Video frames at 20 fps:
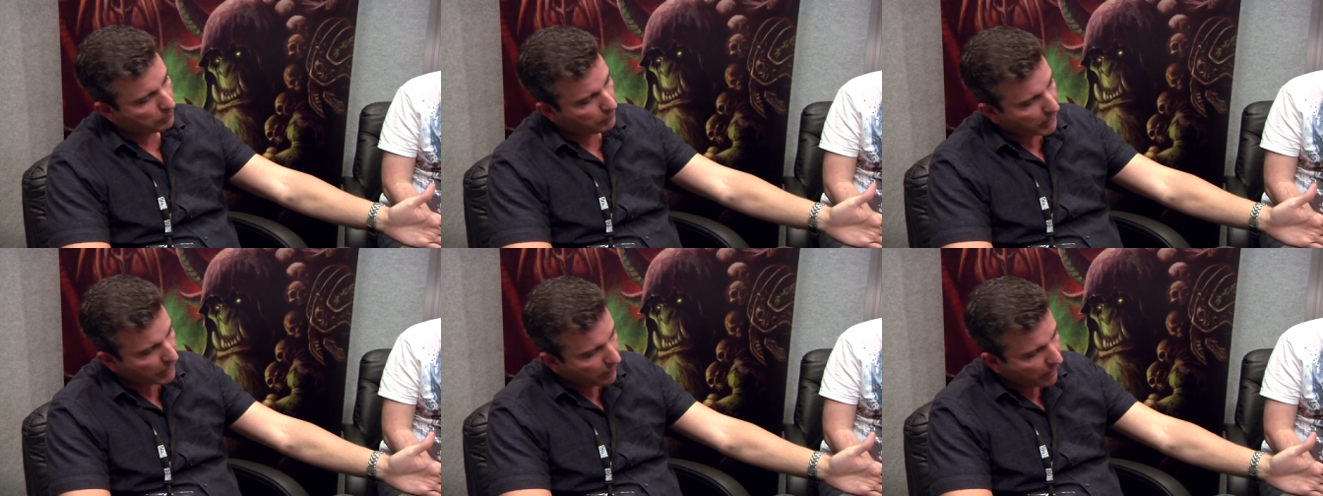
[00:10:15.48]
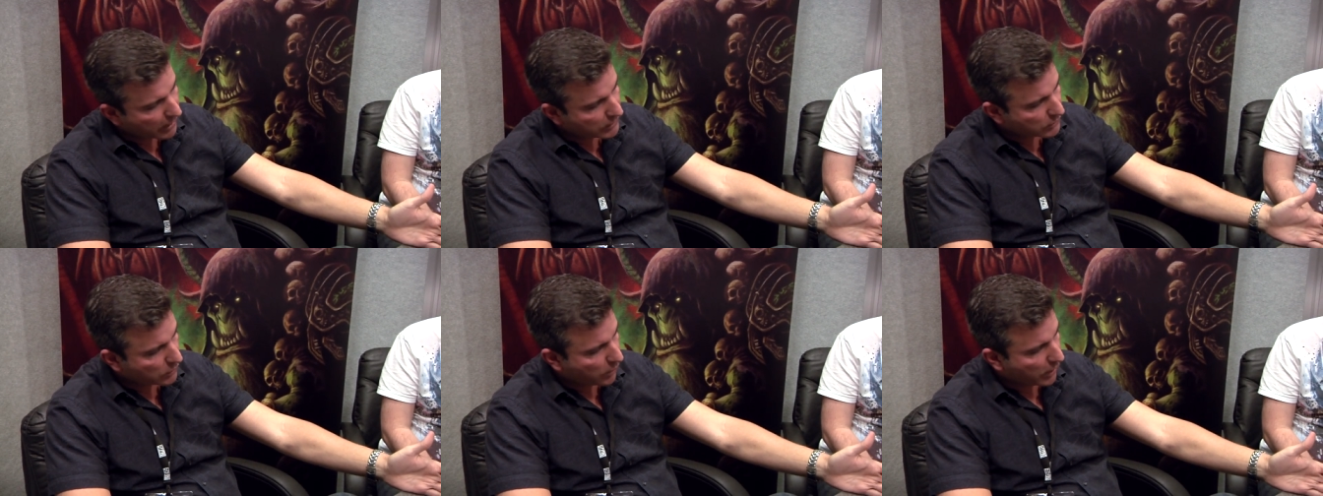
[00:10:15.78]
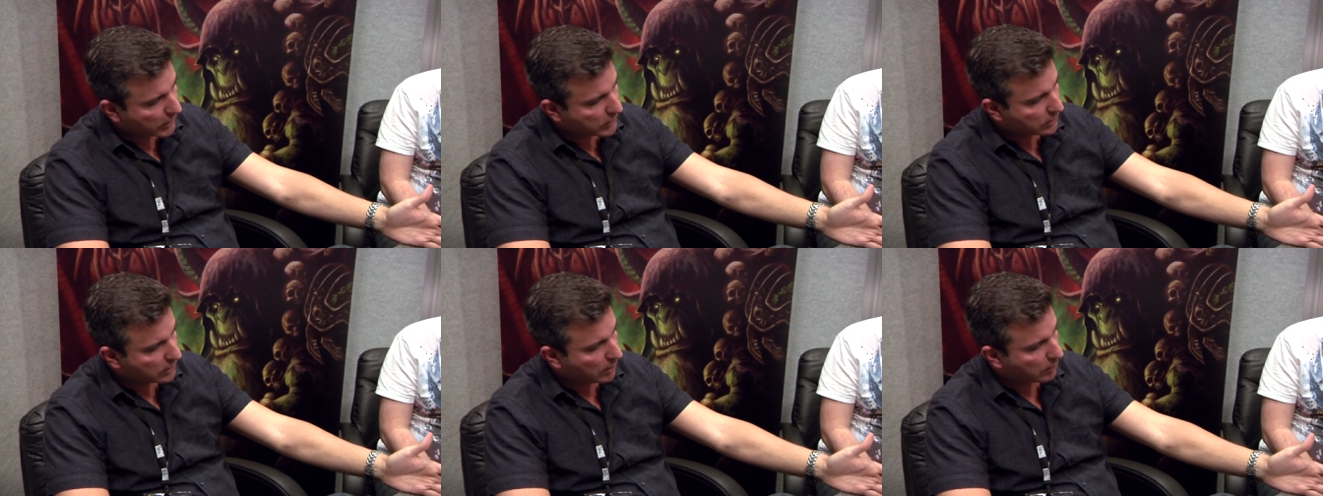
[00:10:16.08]
Bear ass
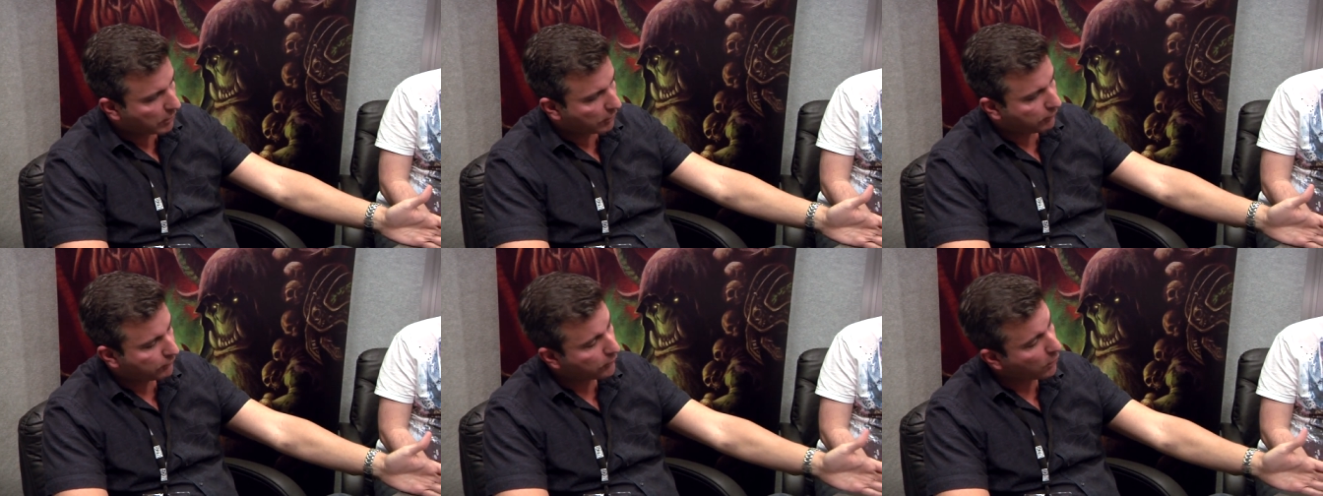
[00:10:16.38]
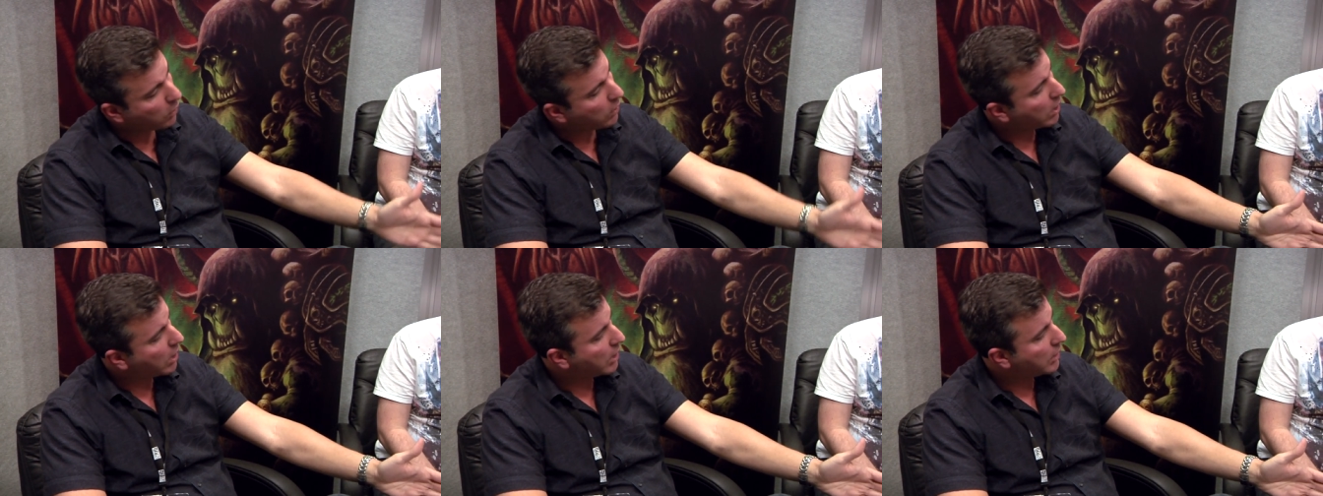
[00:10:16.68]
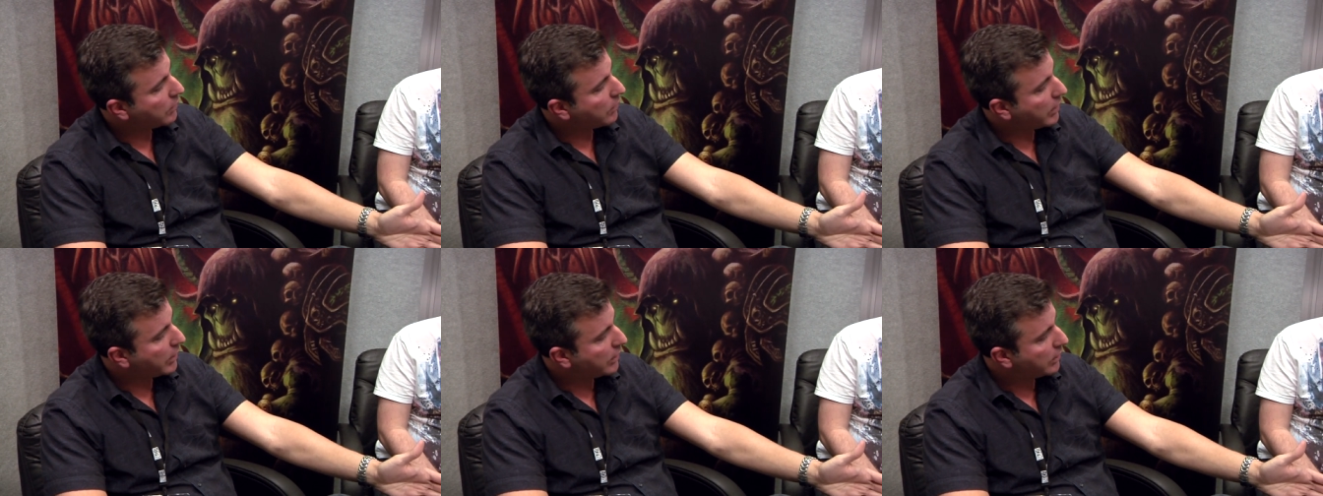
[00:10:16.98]
quest number
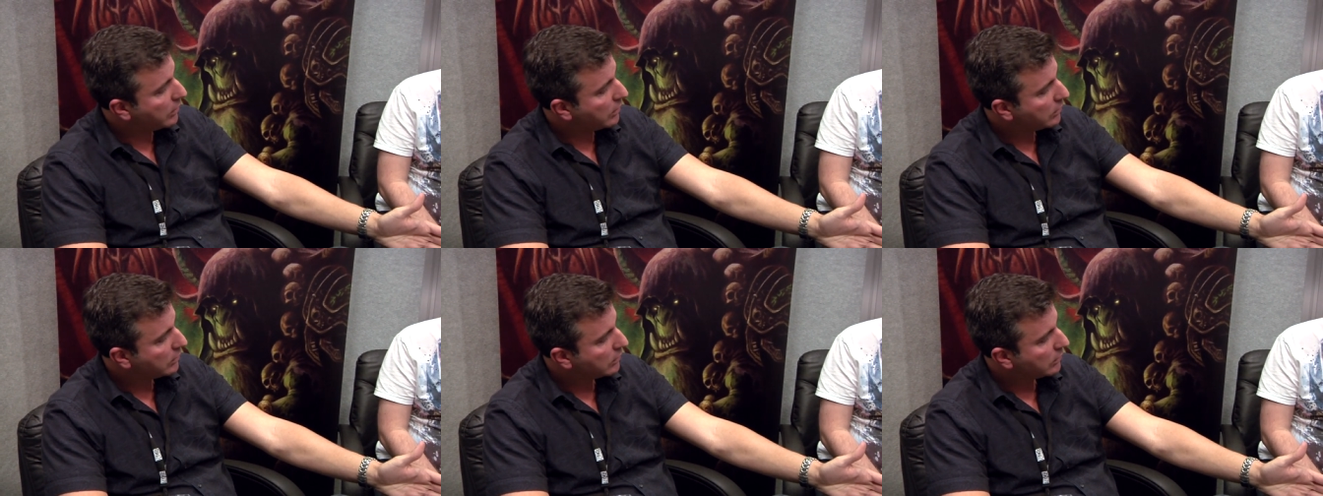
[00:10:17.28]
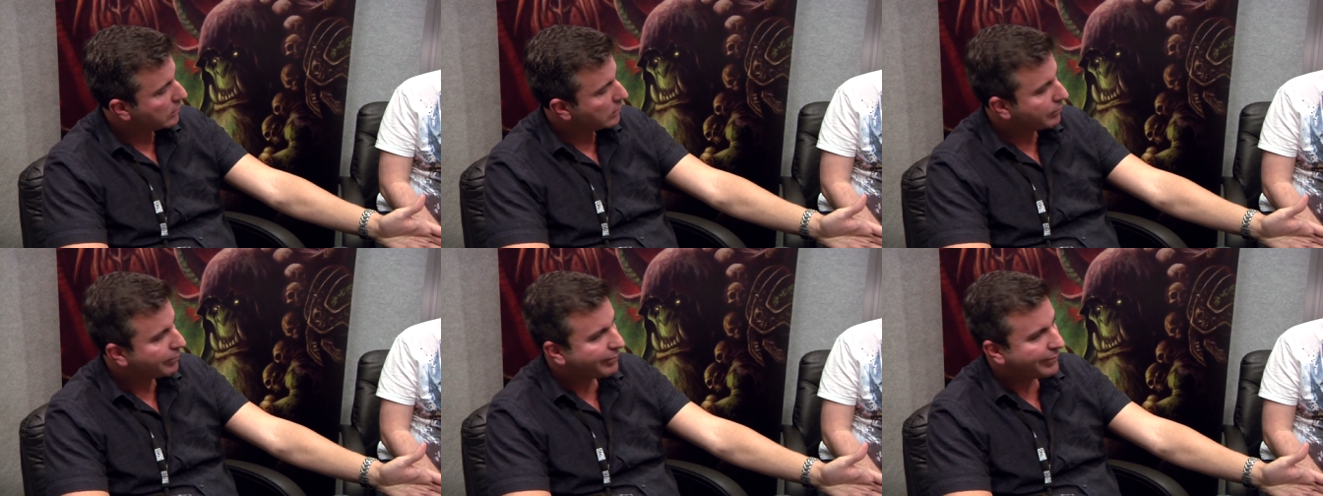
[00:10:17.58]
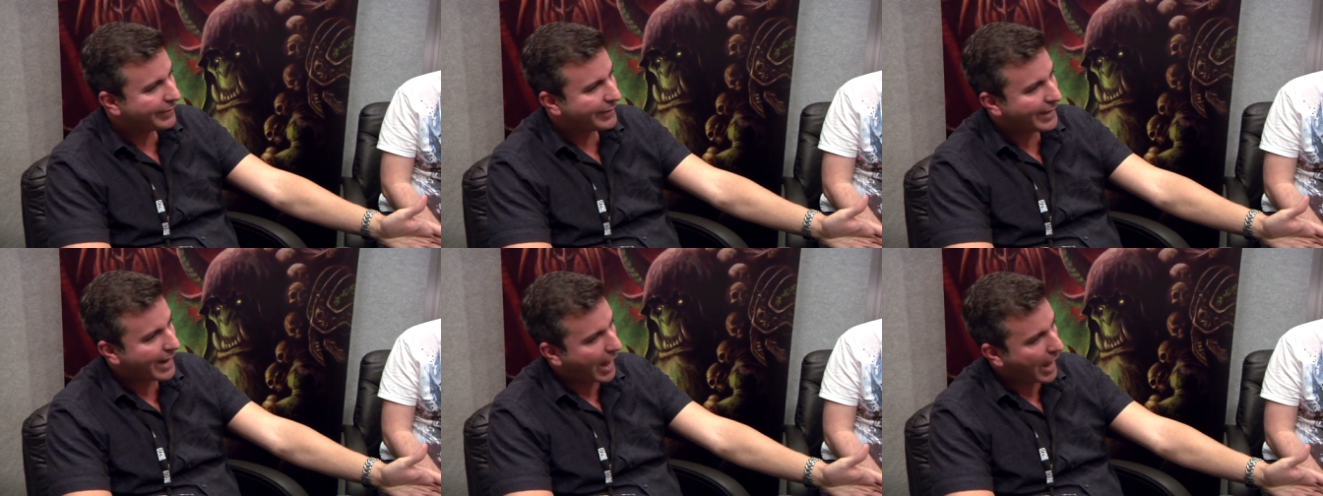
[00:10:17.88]
400,
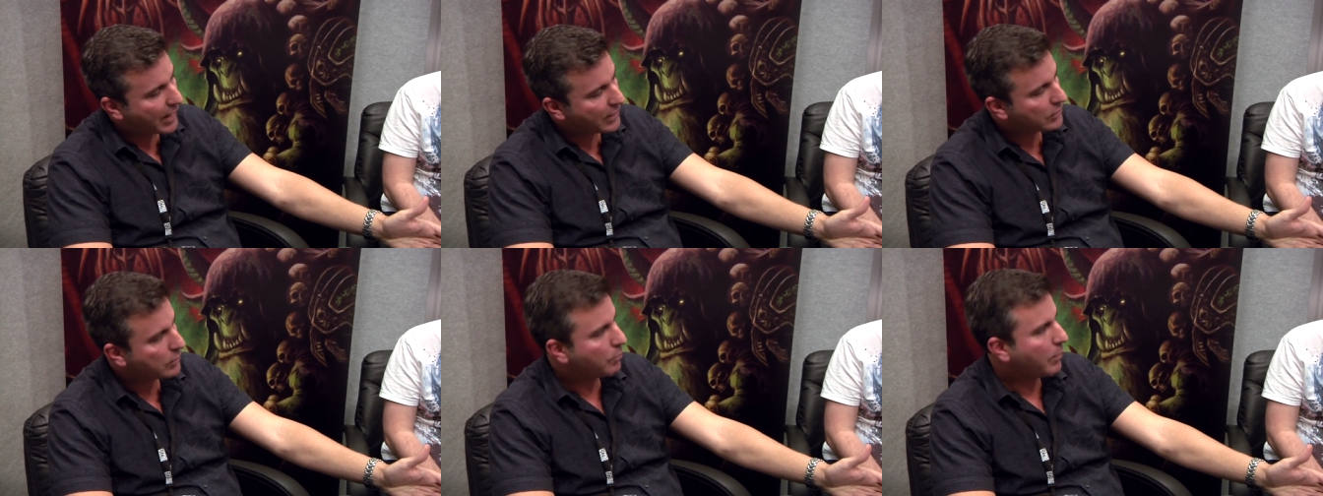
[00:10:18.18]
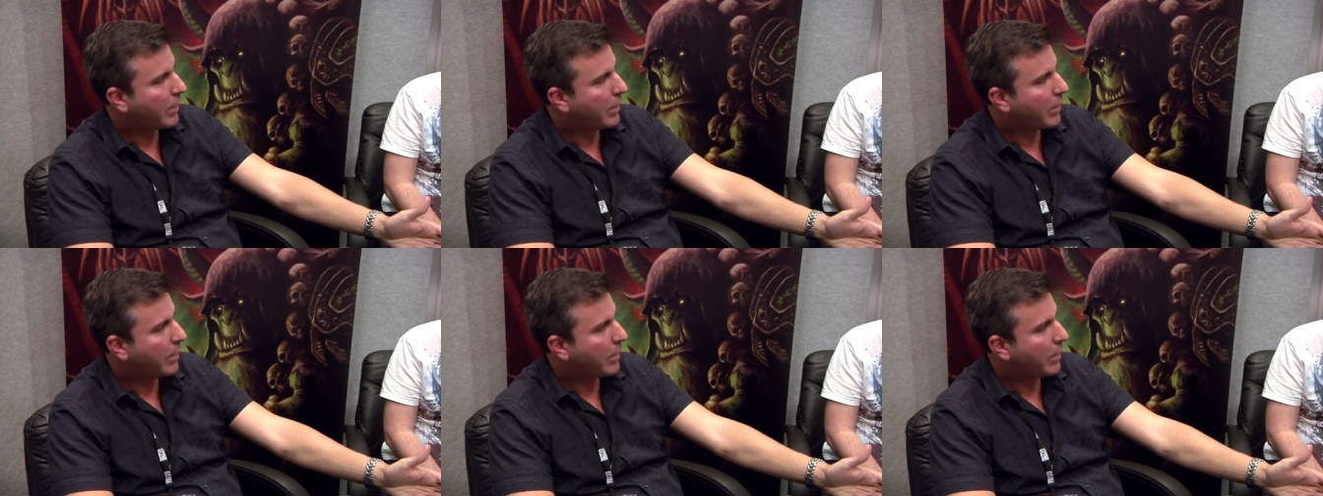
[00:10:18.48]
not as